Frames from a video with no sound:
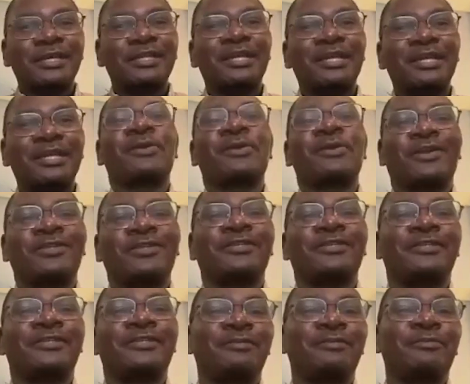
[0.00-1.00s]
particular
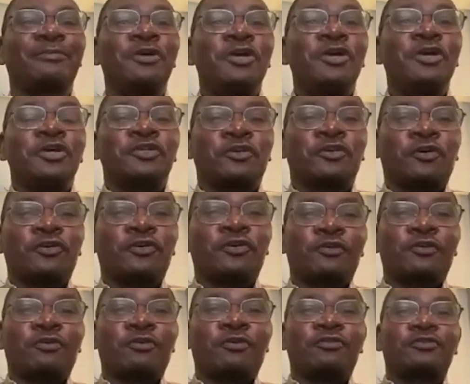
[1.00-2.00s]
system.
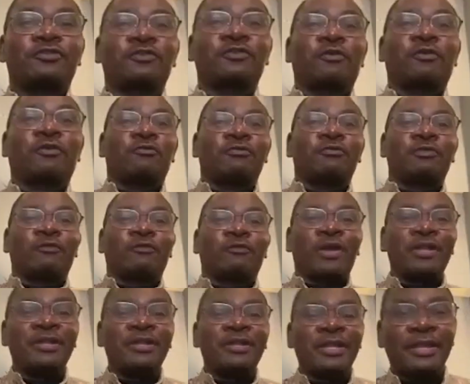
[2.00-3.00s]

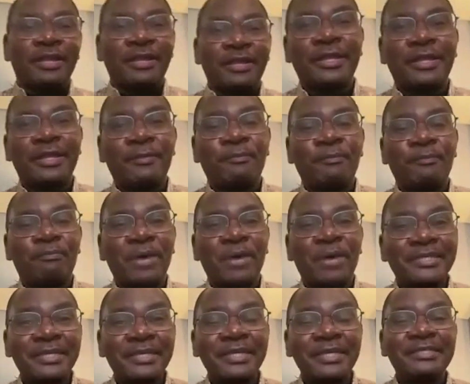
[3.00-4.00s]
So when
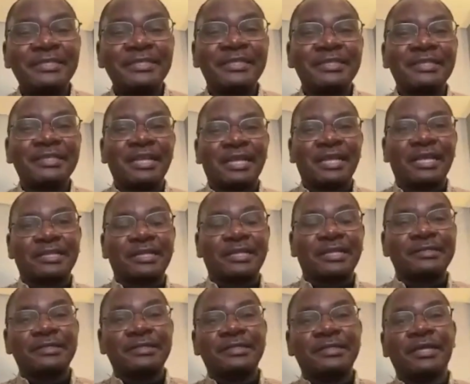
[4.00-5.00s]
they purchase this
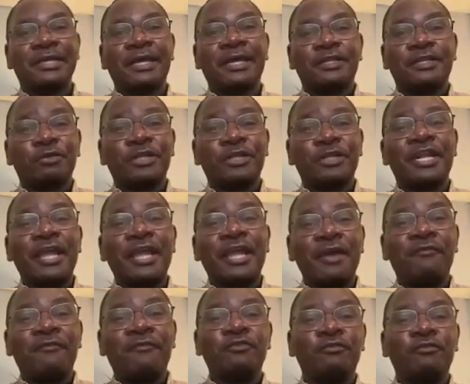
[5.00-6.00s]
electricity, they will
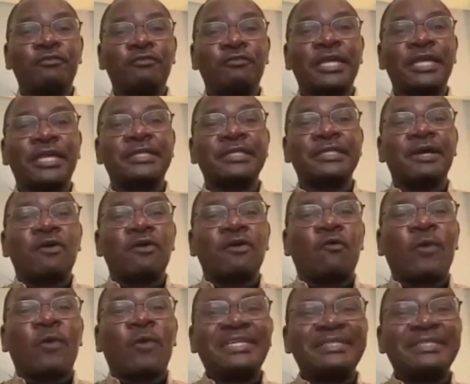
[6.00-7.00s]
then have to look at
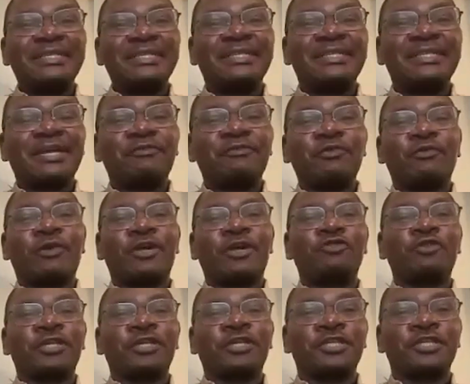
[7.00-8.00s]
what is it that we
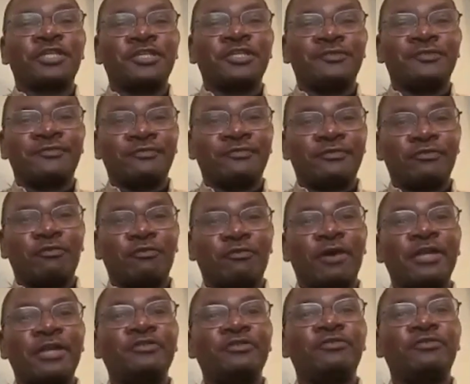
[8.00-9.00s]
want to achieve.
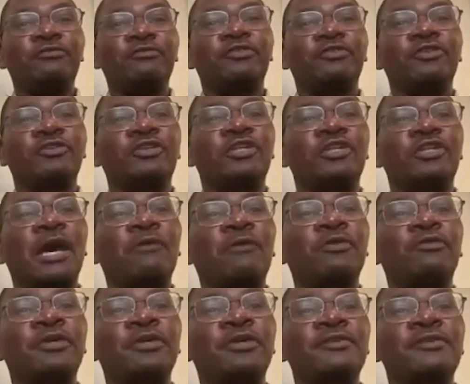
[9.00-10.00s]
Are
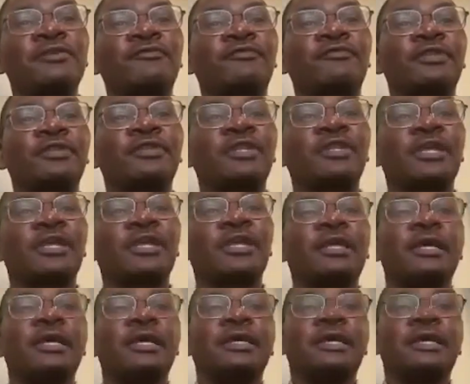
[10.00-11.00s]
we looking for the
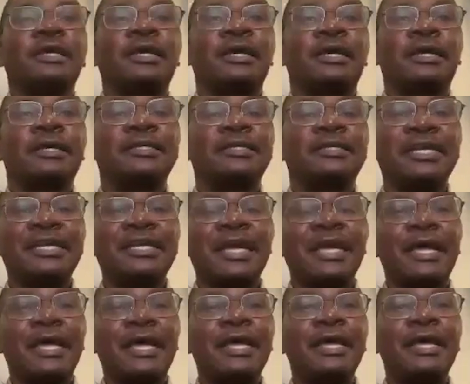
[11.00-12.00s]
day
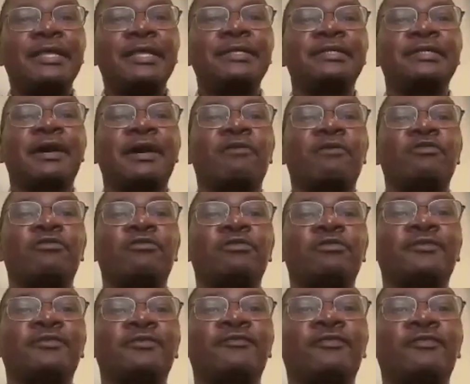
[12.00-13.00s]
ahead? Are we
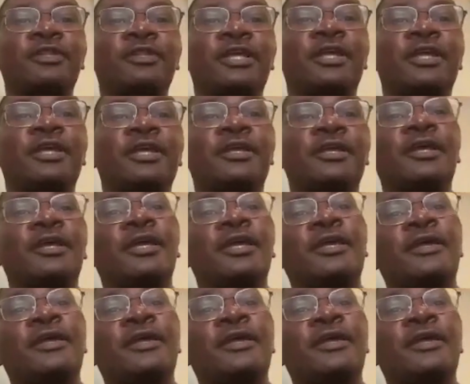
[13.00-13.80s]
looking for the